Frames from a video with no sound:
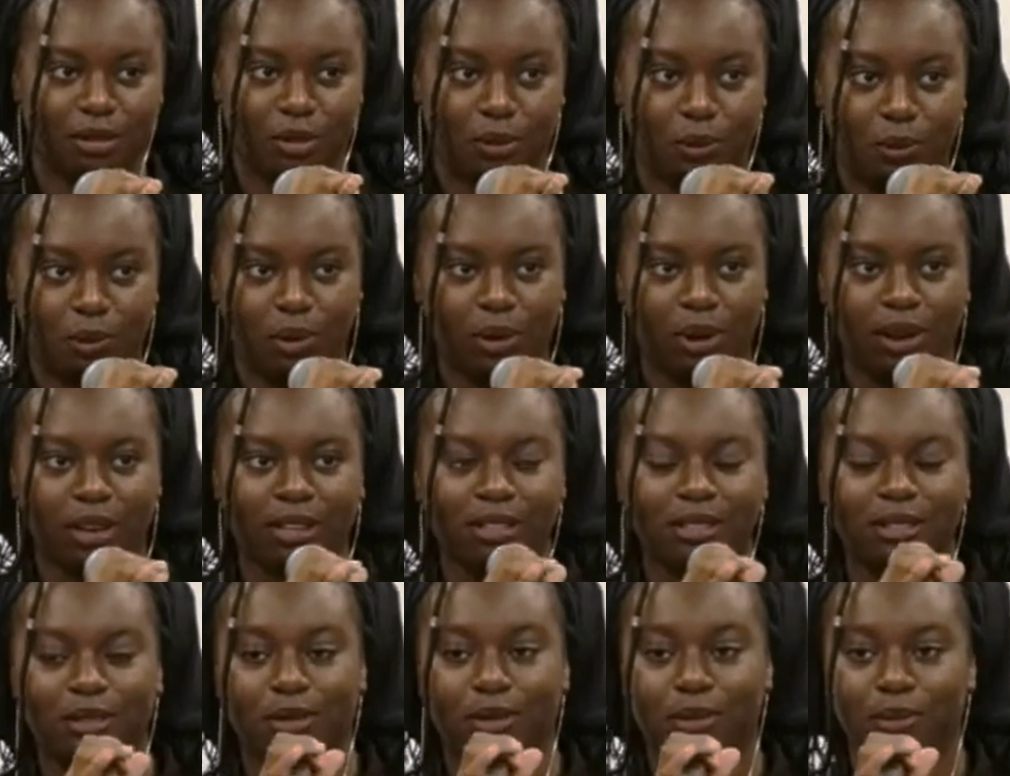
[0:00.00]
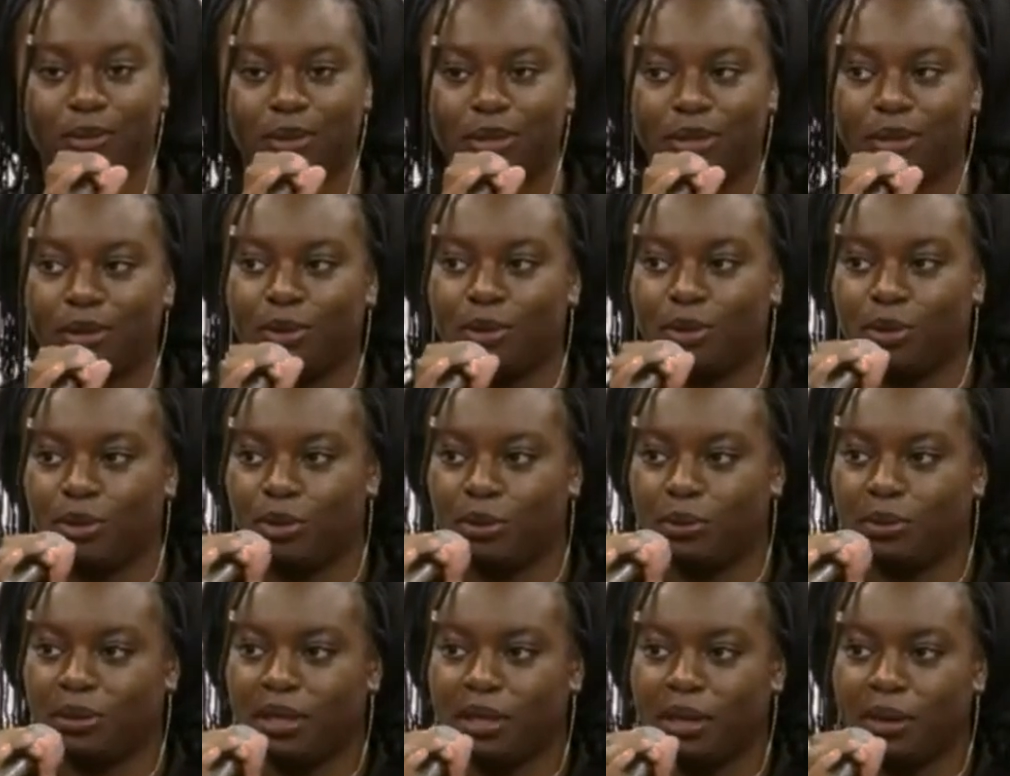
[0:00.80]
group one, group two,
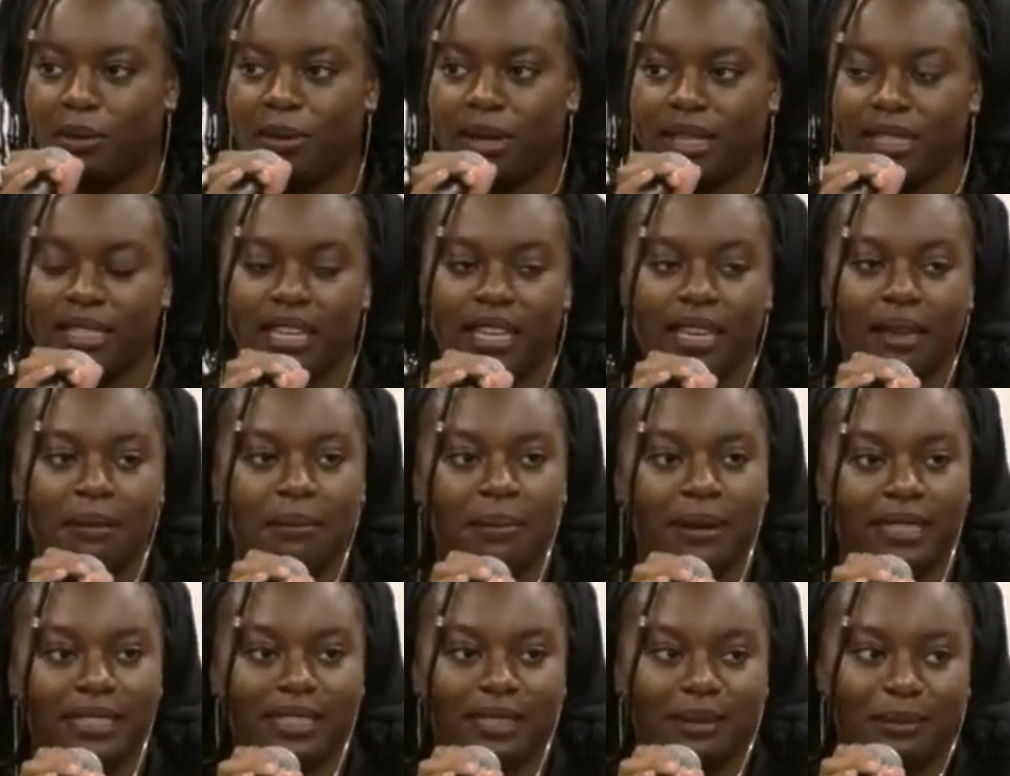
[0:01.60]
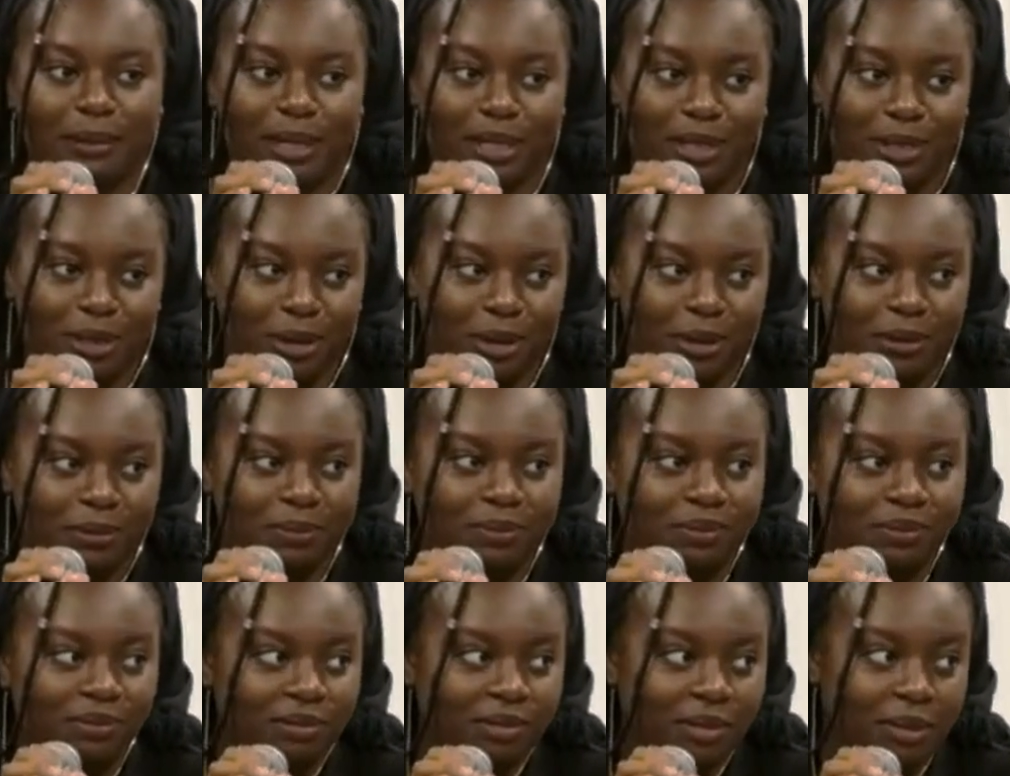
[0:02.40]
group three. We're taking participation.
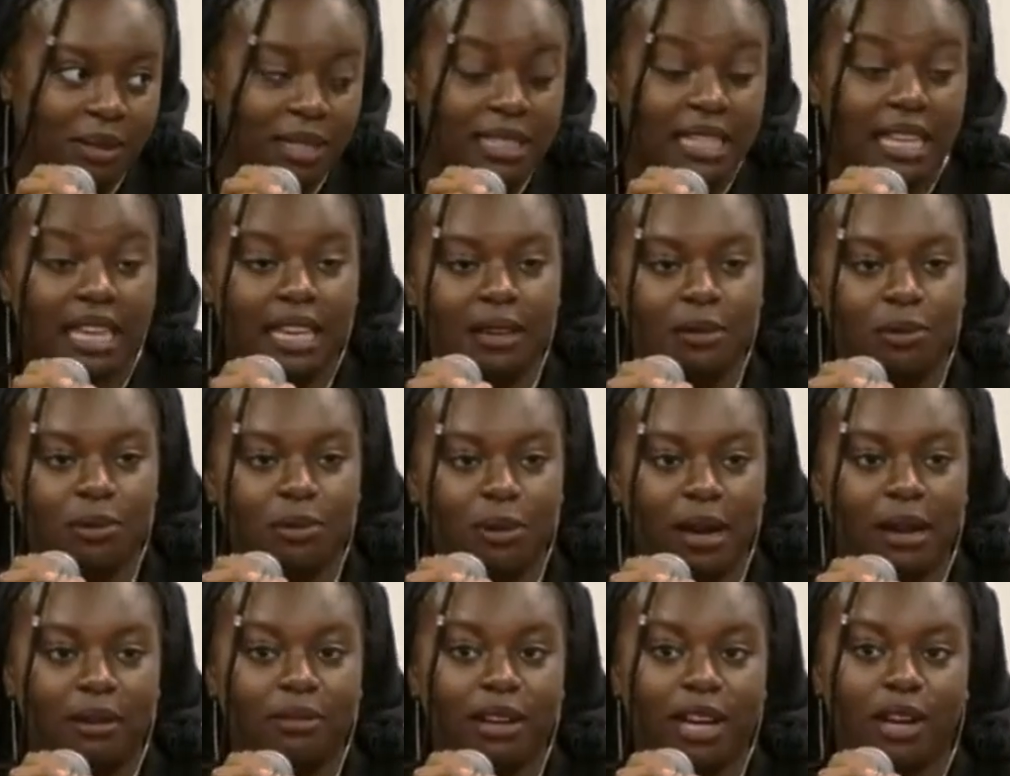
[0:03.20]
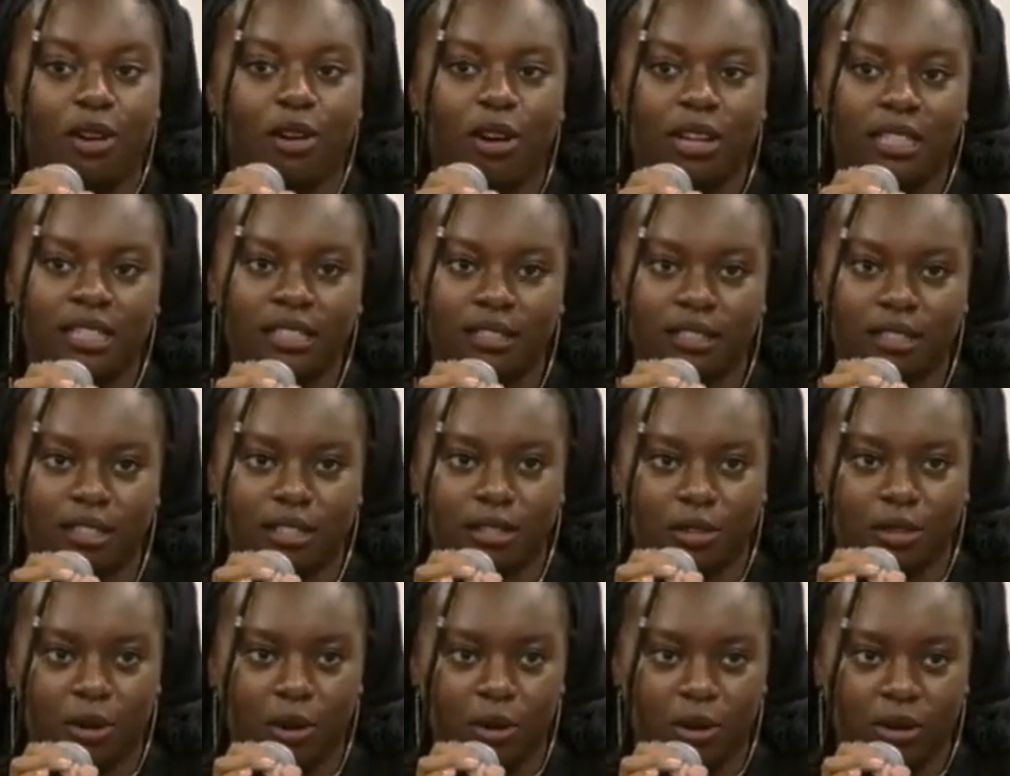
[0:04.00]
We're recording the
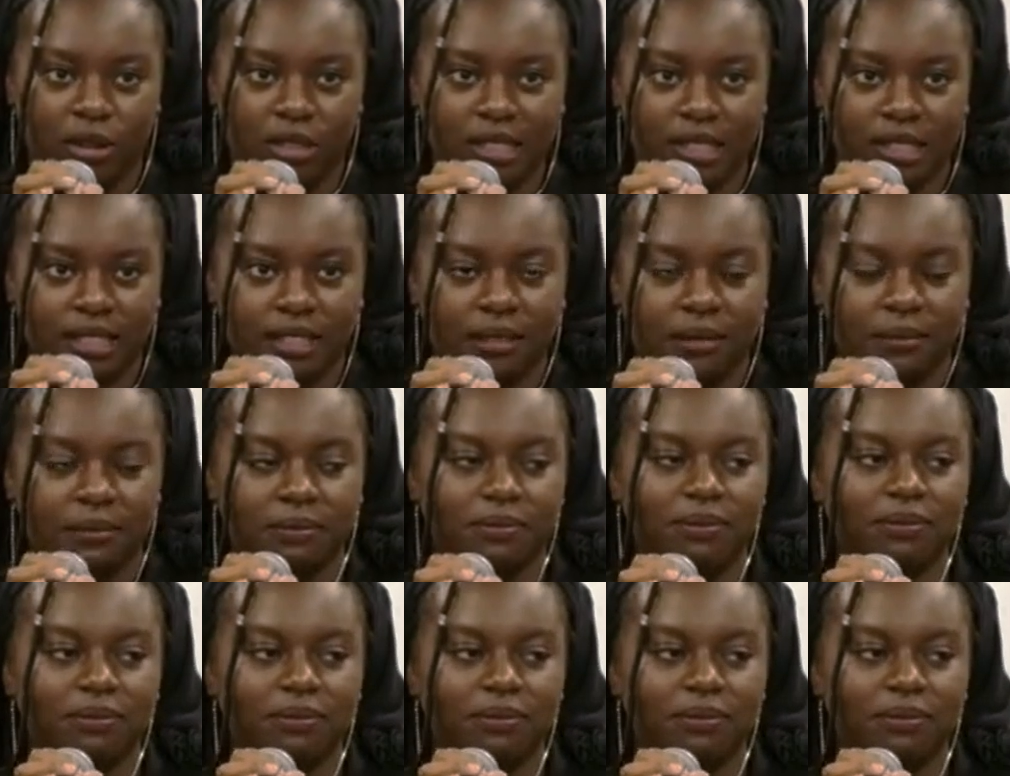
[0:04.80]
scores.